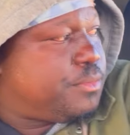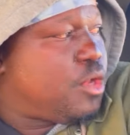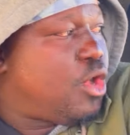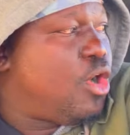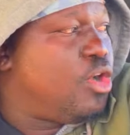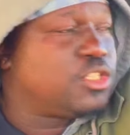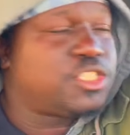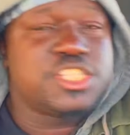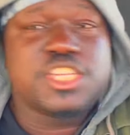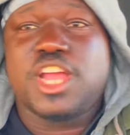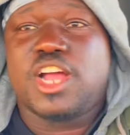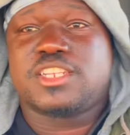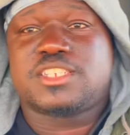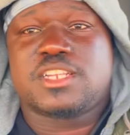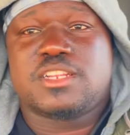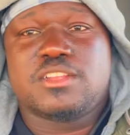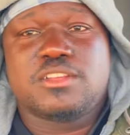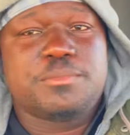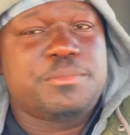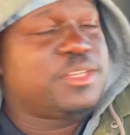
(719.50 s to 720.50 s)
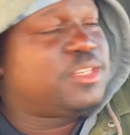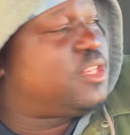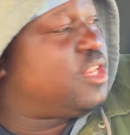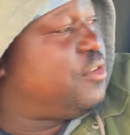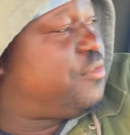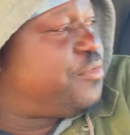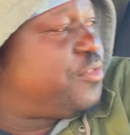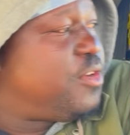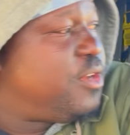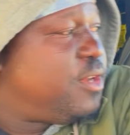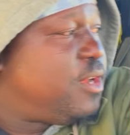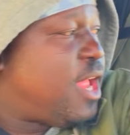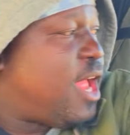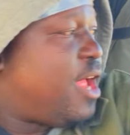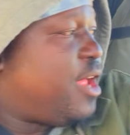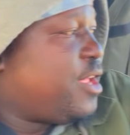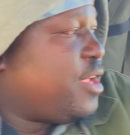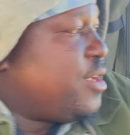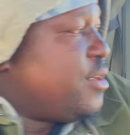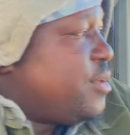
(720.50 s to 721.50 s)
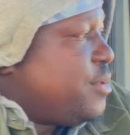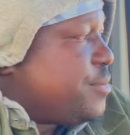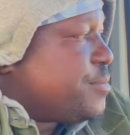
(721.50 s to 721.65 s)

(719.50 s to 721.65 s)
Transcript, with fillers: is a little bit different out here.